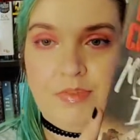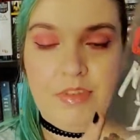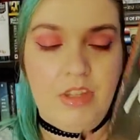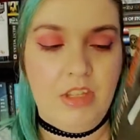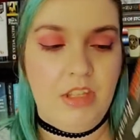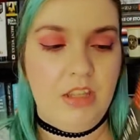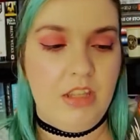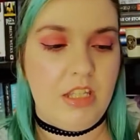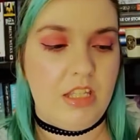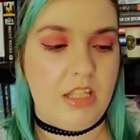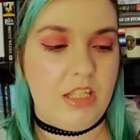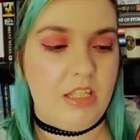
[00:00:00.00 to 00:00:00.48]

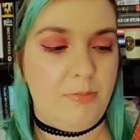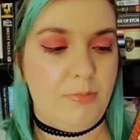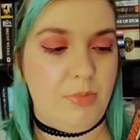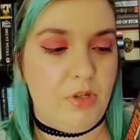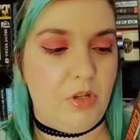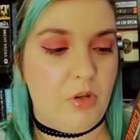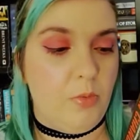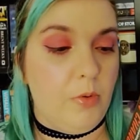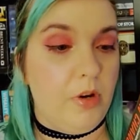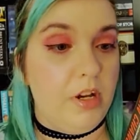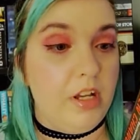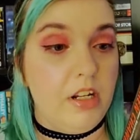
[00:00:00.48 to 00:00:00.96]
this is
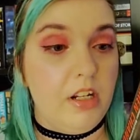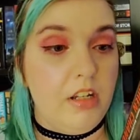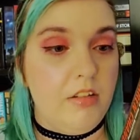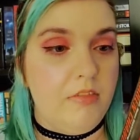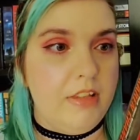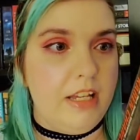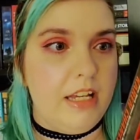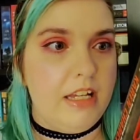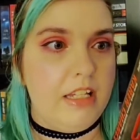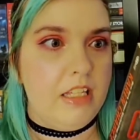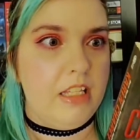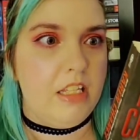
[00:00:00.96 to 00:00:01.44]
book 1 of
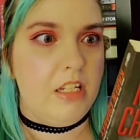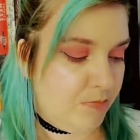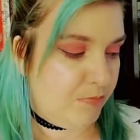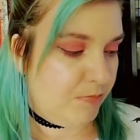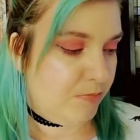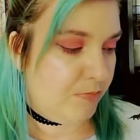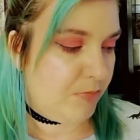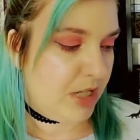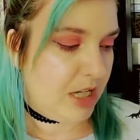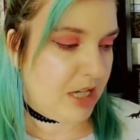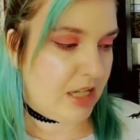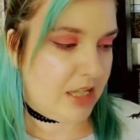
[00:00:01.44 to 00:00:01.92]
that series.
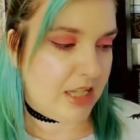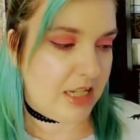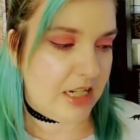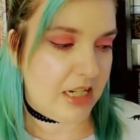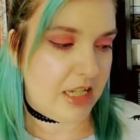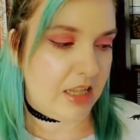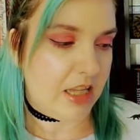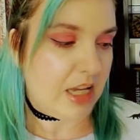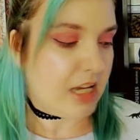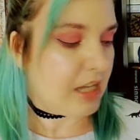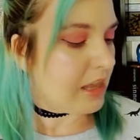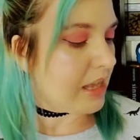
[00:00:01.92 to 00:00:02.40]
Because I didn't
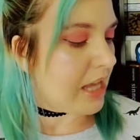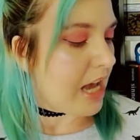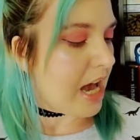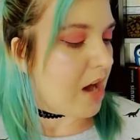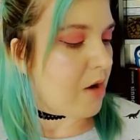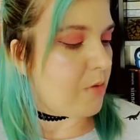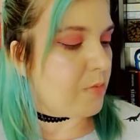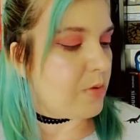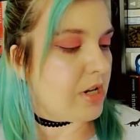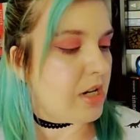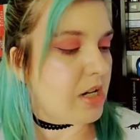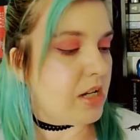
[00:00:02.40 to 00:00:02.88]
like that
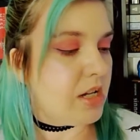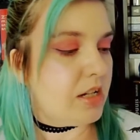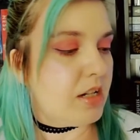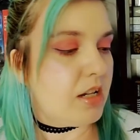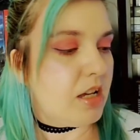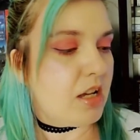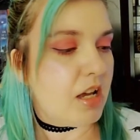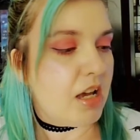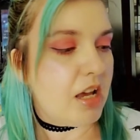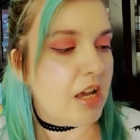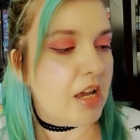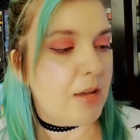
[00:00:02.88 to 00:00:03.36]
one,
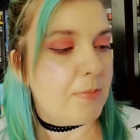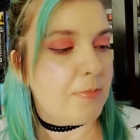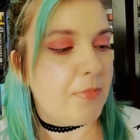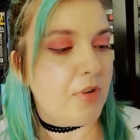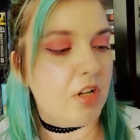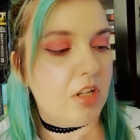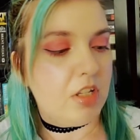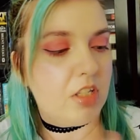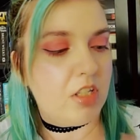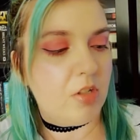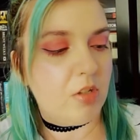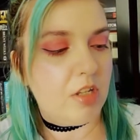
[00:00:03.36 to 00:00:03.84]
I'm
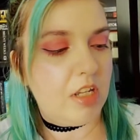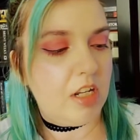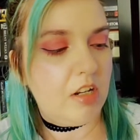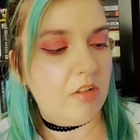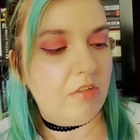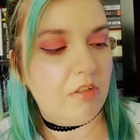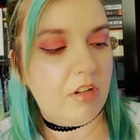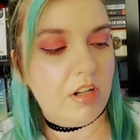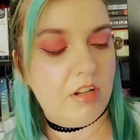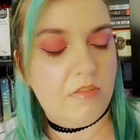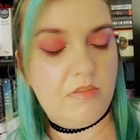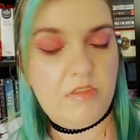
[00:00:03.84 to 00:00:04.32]
also getting
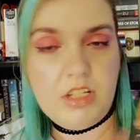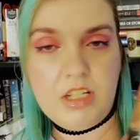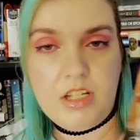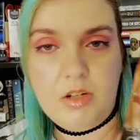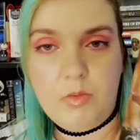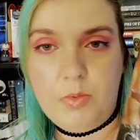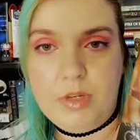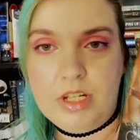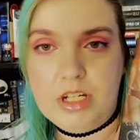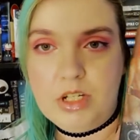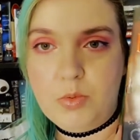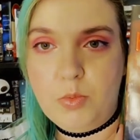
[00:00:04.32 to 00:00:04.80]
rid of Dead
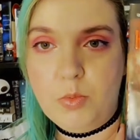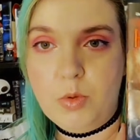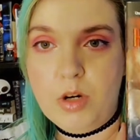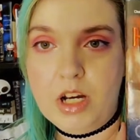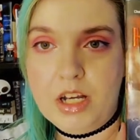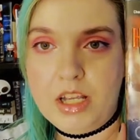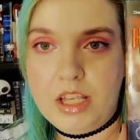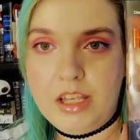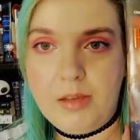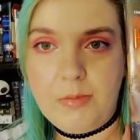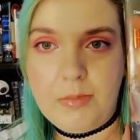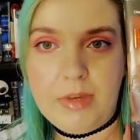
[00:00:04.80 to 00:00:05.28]
Witch
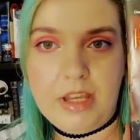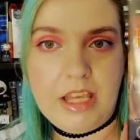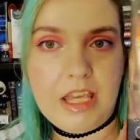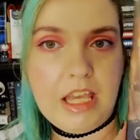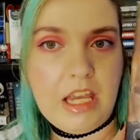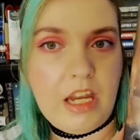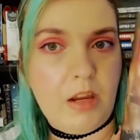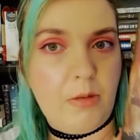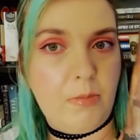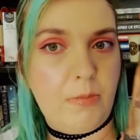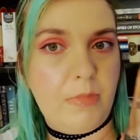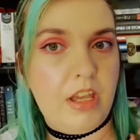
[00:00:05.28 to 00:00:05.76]
Walking by
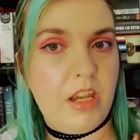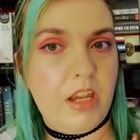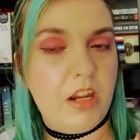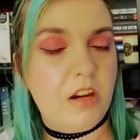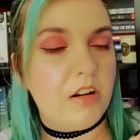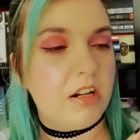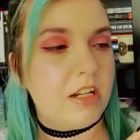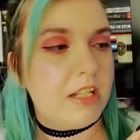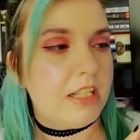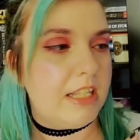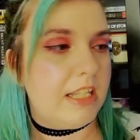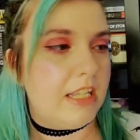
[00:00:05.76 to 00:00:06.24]
Kim
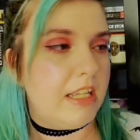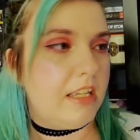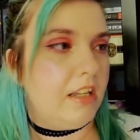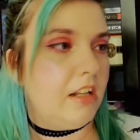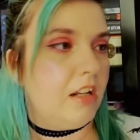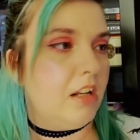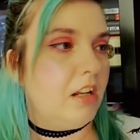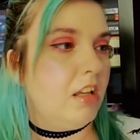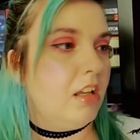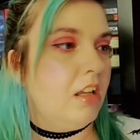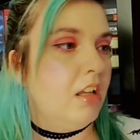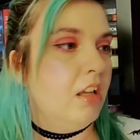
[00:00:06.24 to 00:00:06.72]

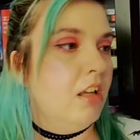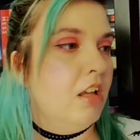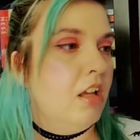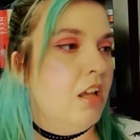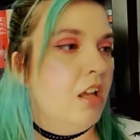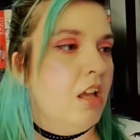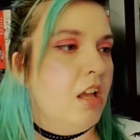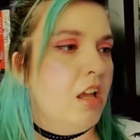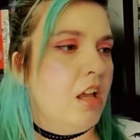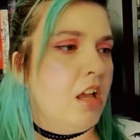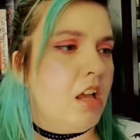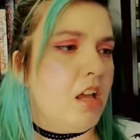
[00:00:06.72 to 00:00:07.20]
Harrison.
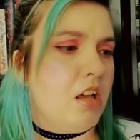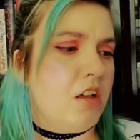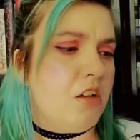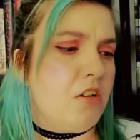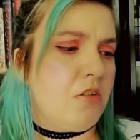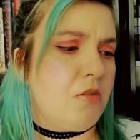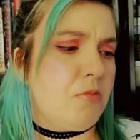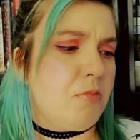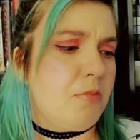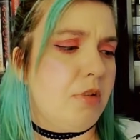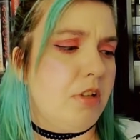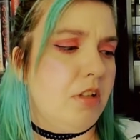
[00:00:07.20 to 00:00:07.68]

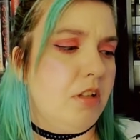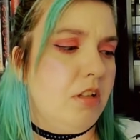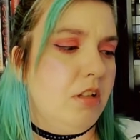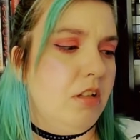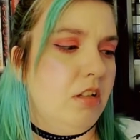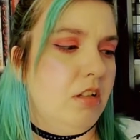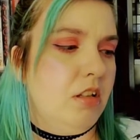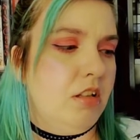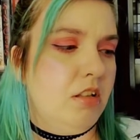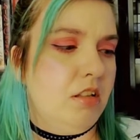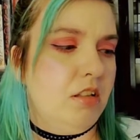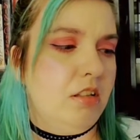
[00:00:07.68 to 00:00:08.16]
From
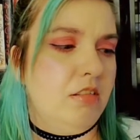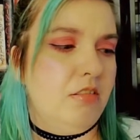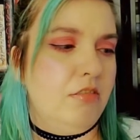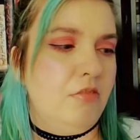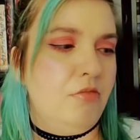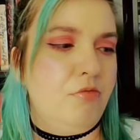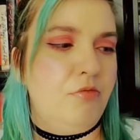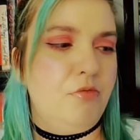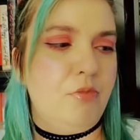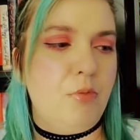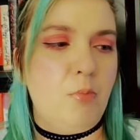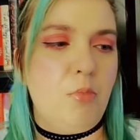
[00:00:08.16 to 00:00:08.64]

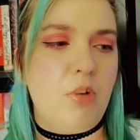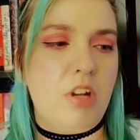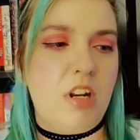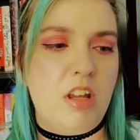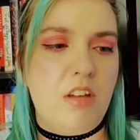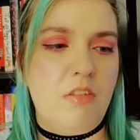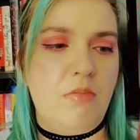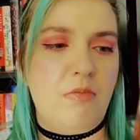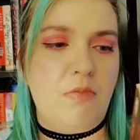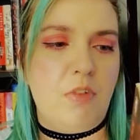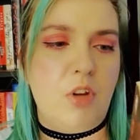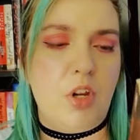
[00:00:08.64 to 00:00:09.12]
what
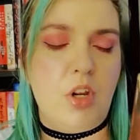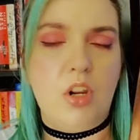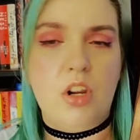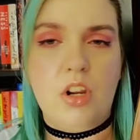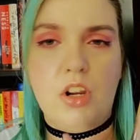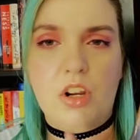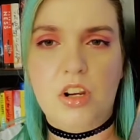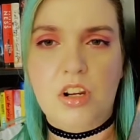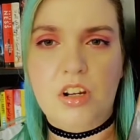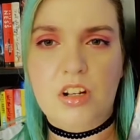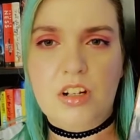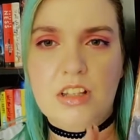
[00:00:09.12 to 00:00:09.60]
I've
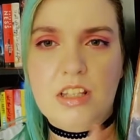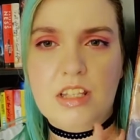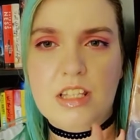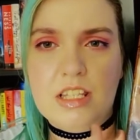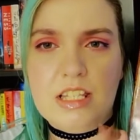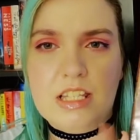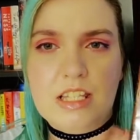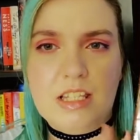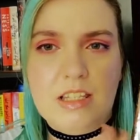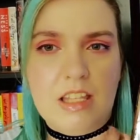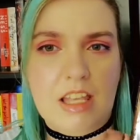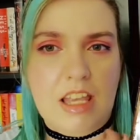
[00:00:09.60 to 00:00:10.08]
heard, this
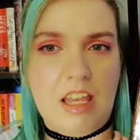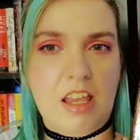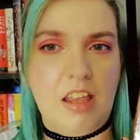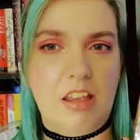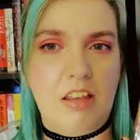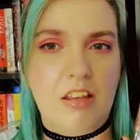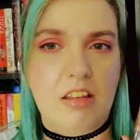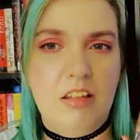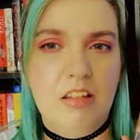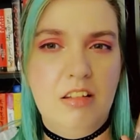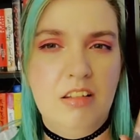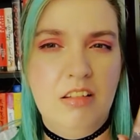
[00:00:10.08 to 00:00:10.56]
is
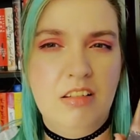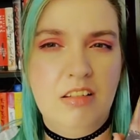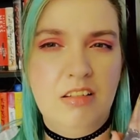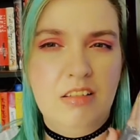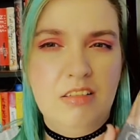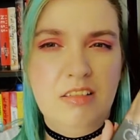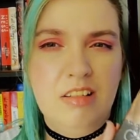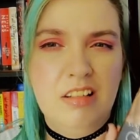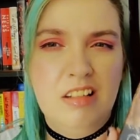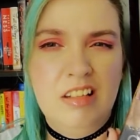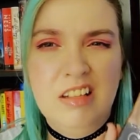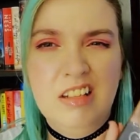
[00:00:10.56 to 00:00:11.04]
like
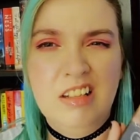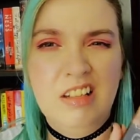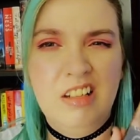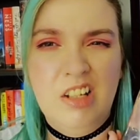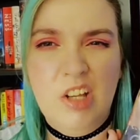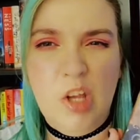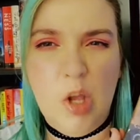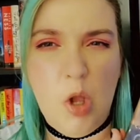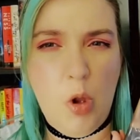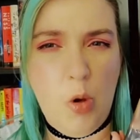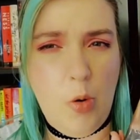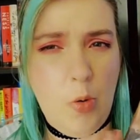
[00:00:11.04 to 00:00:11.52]

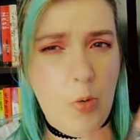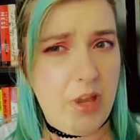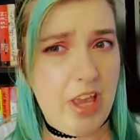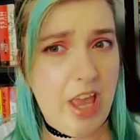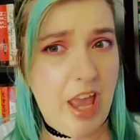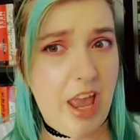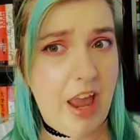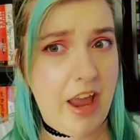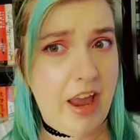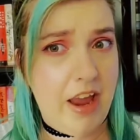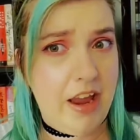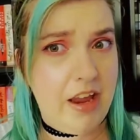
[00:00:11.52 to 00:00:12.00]

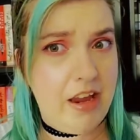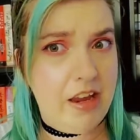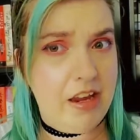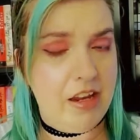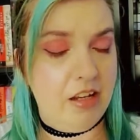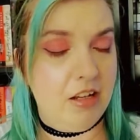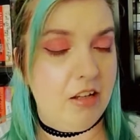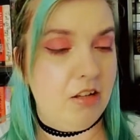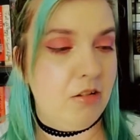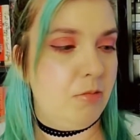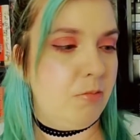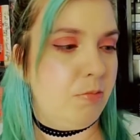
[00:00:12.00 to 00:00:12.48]

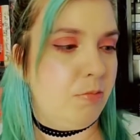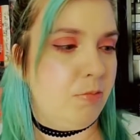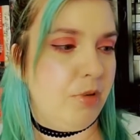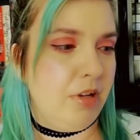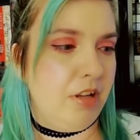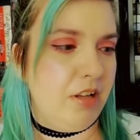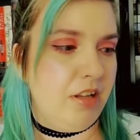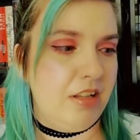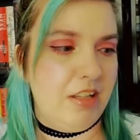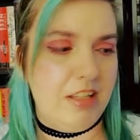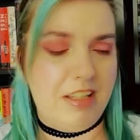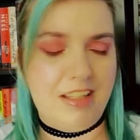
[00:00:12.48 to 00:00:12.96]
okay,
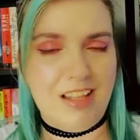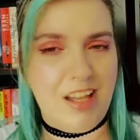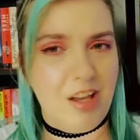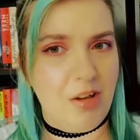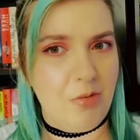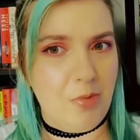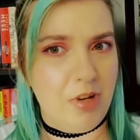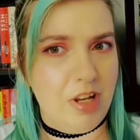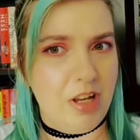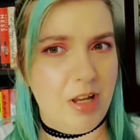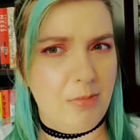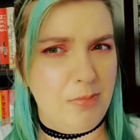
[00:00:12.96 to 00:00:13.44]
but it's not
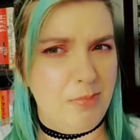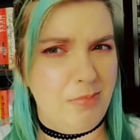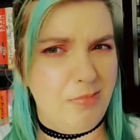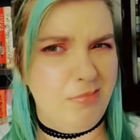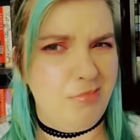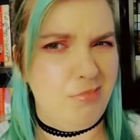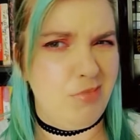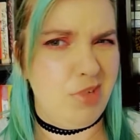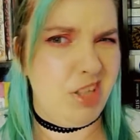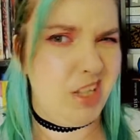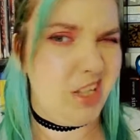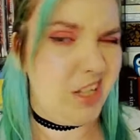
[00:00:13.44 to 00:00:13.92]
what I'm
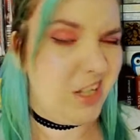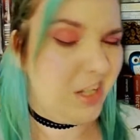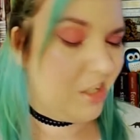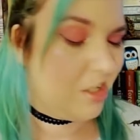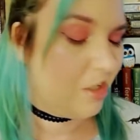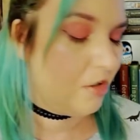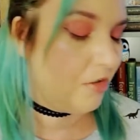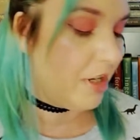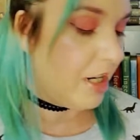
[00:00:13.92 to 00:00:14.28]
really into right